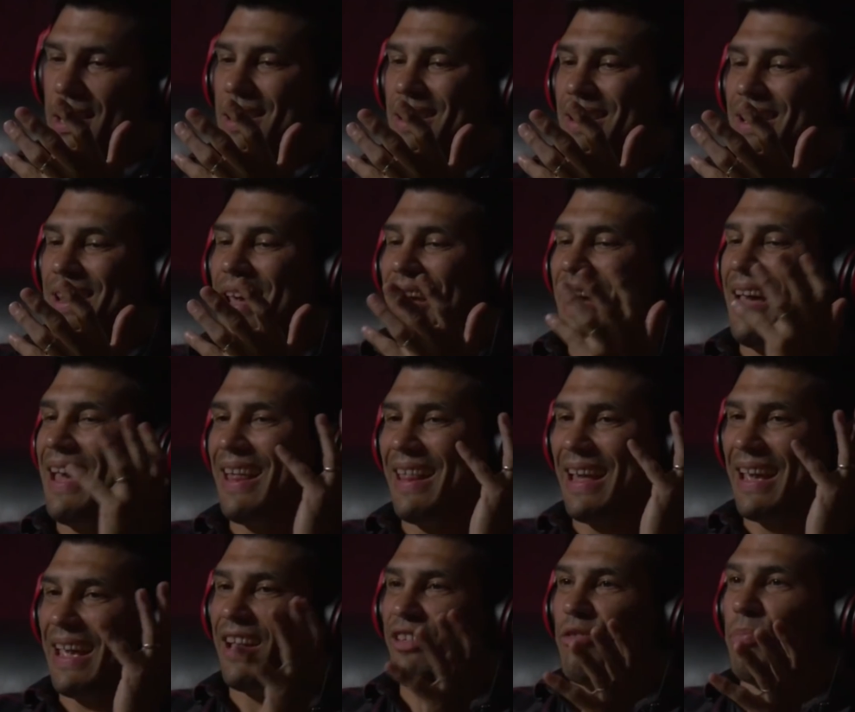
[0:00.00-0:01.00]
and
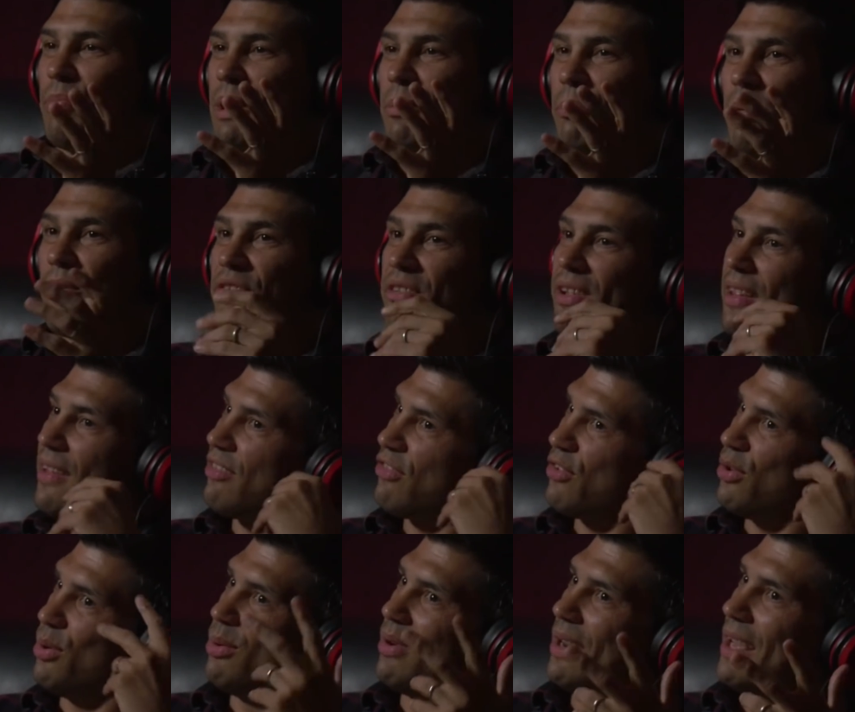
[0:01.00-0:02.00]
that gets people to
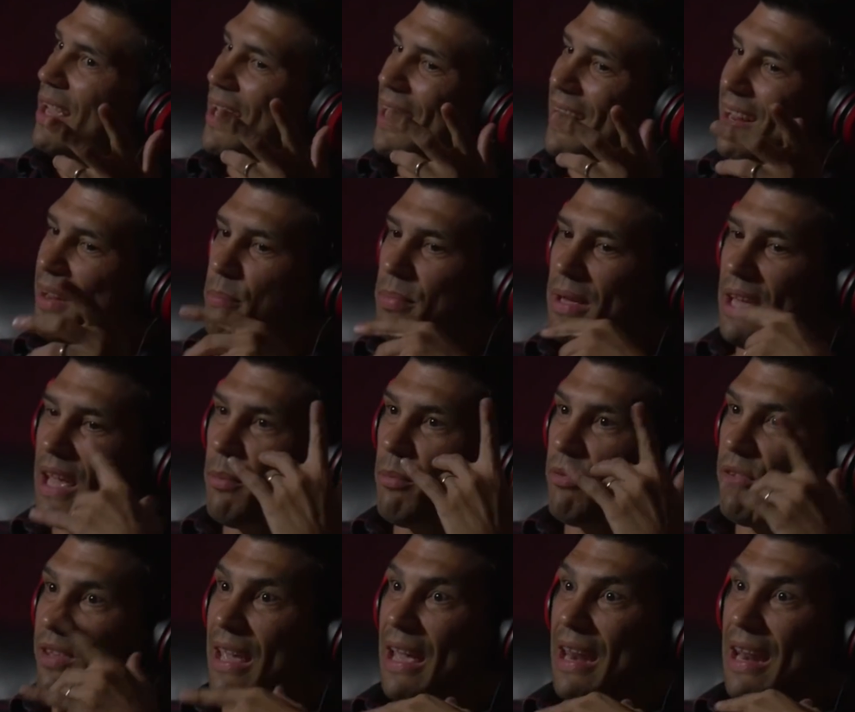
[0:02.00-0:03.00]
tune in and be
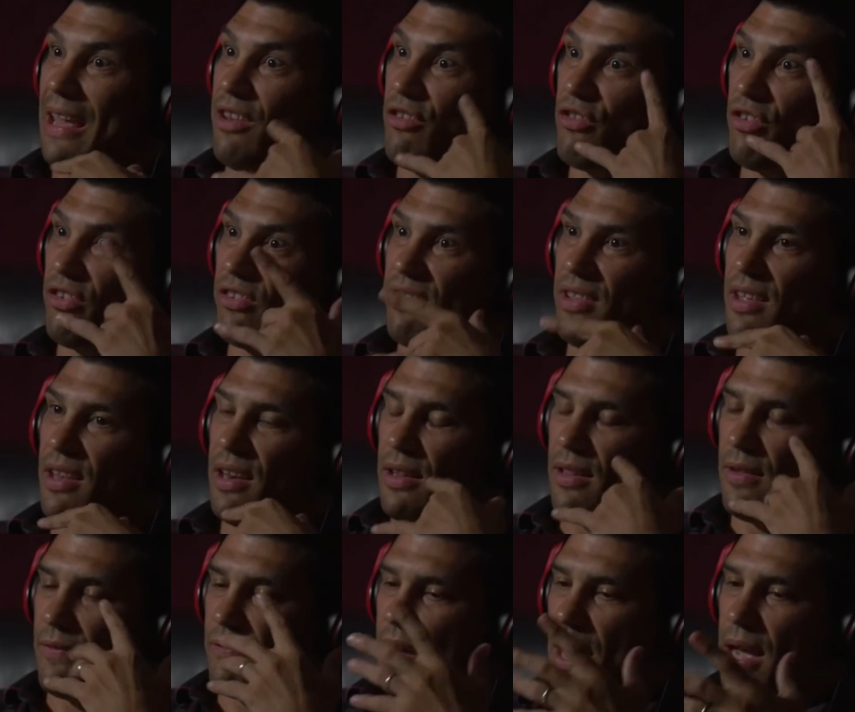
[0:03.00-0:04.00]
able to get interested in
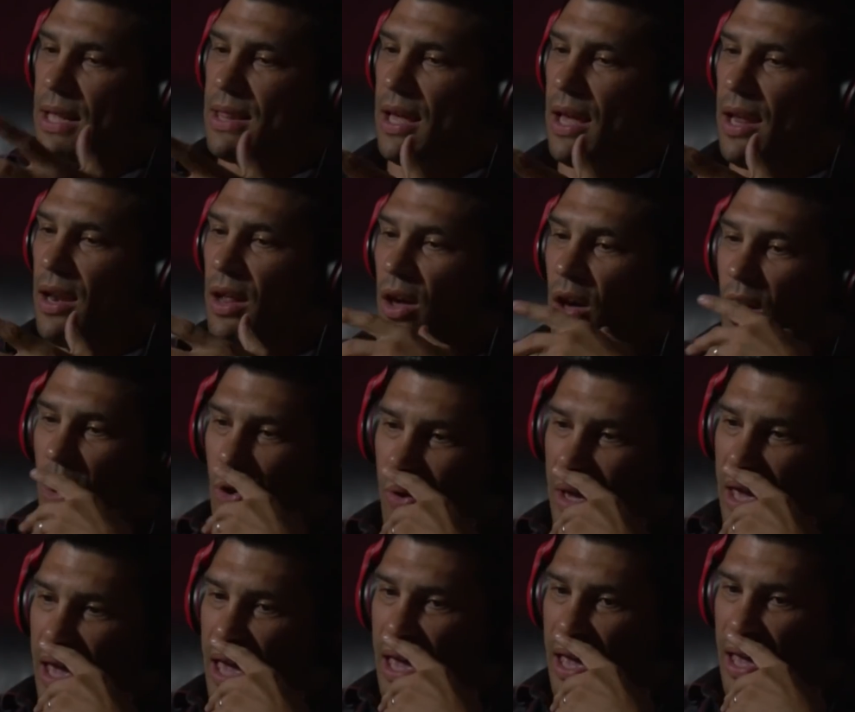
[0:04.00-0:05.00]
the fact that,
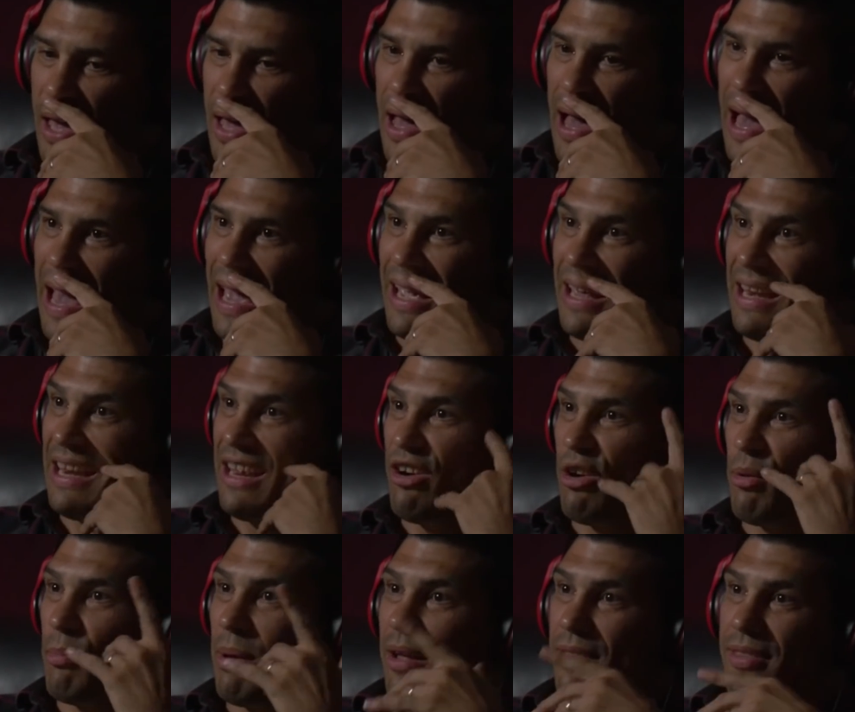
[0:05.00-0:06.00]
okay, I could hear
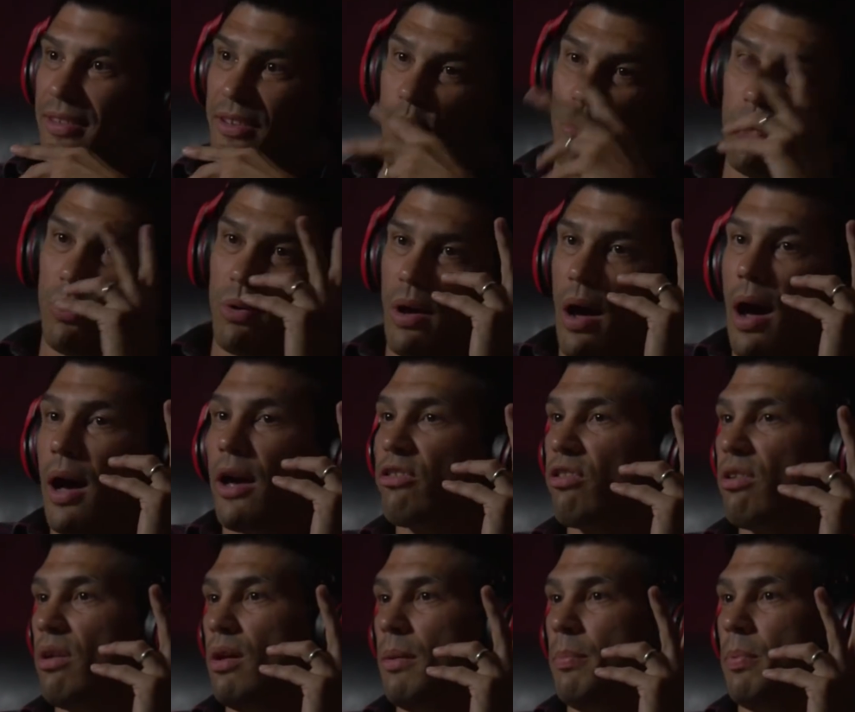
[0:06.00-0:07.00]
about the cool
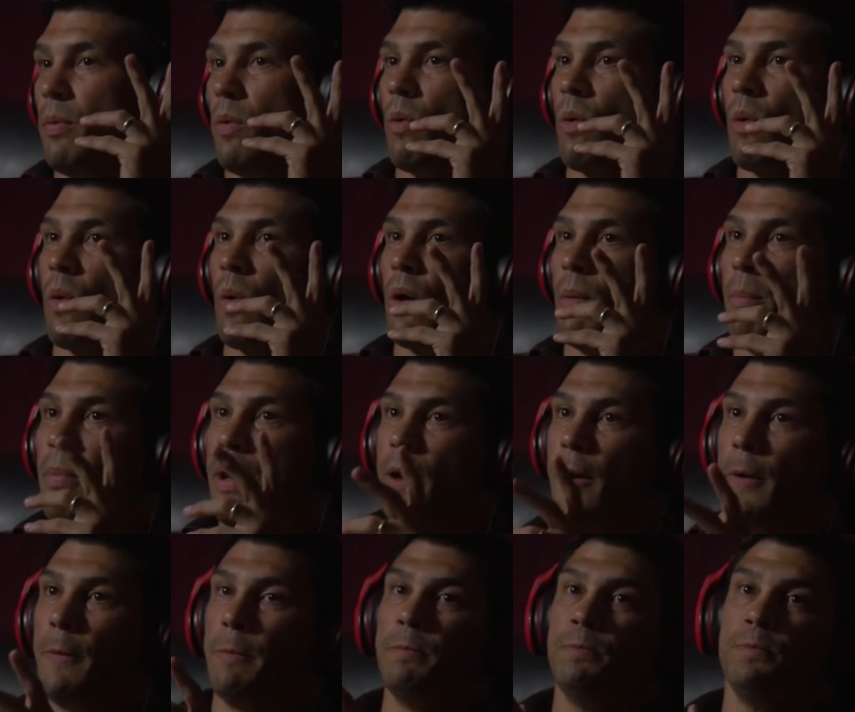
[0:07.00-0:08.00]
gossip or
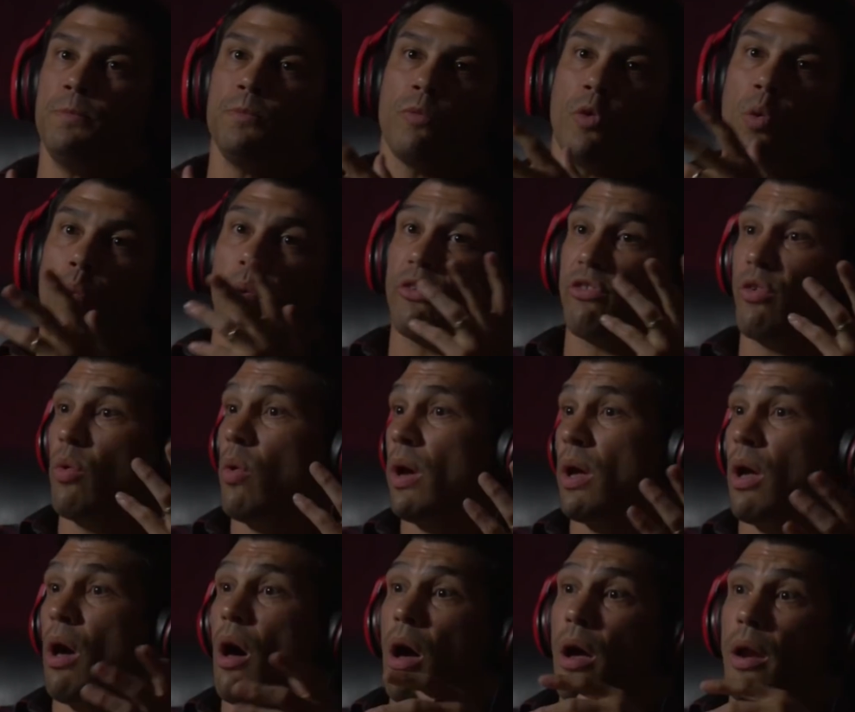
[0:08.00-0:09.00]
about what's
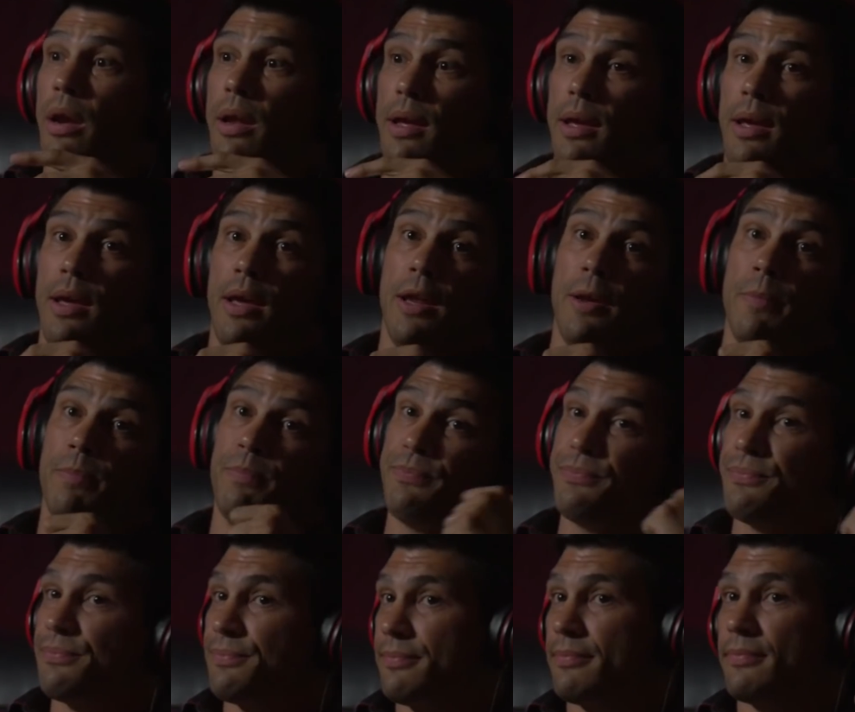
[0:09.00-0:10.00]
going on in
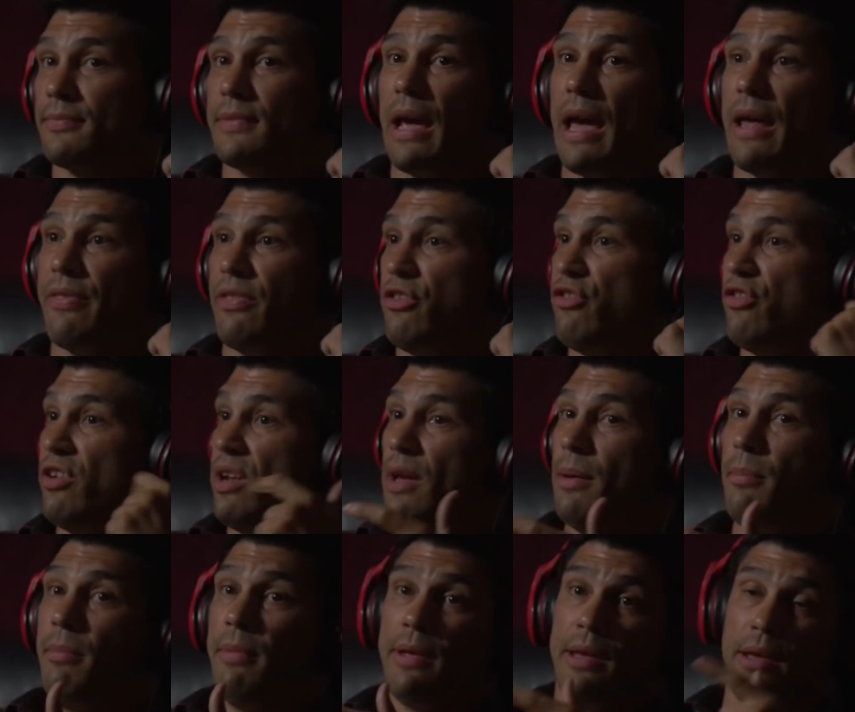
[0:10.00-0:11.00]
at the
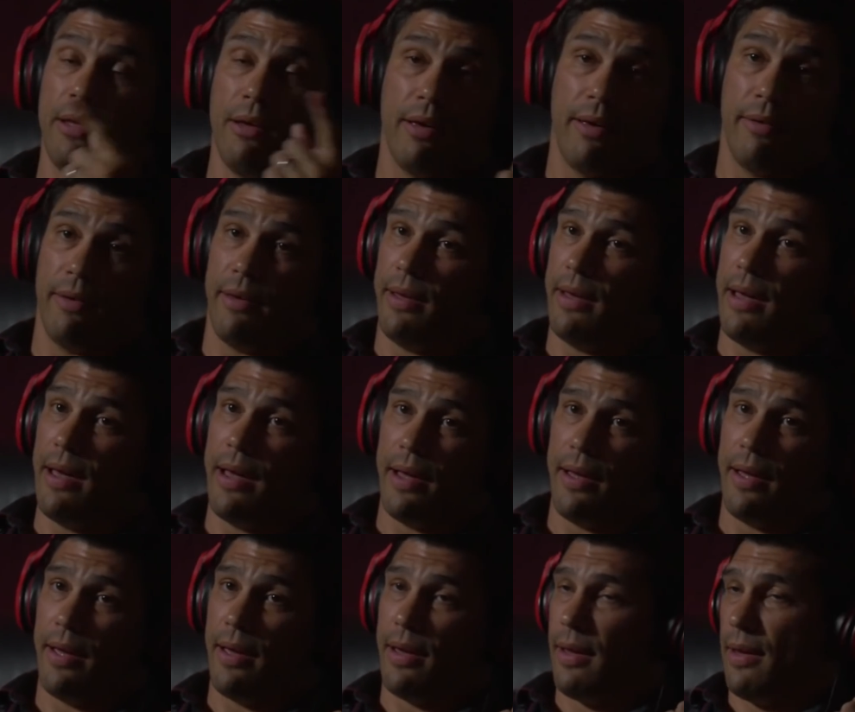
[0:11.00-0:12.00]
gym,
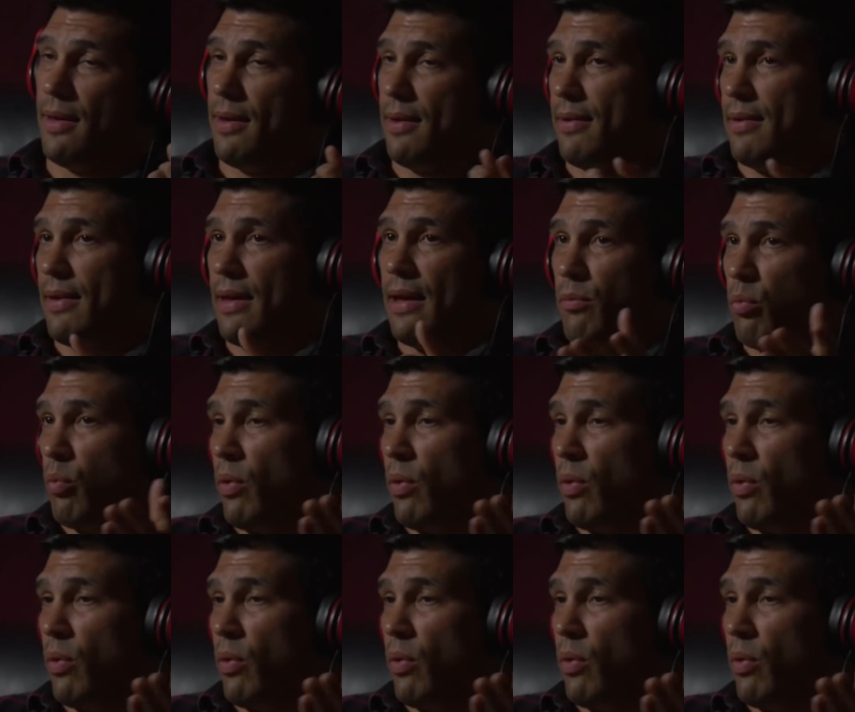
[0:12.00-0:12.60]
at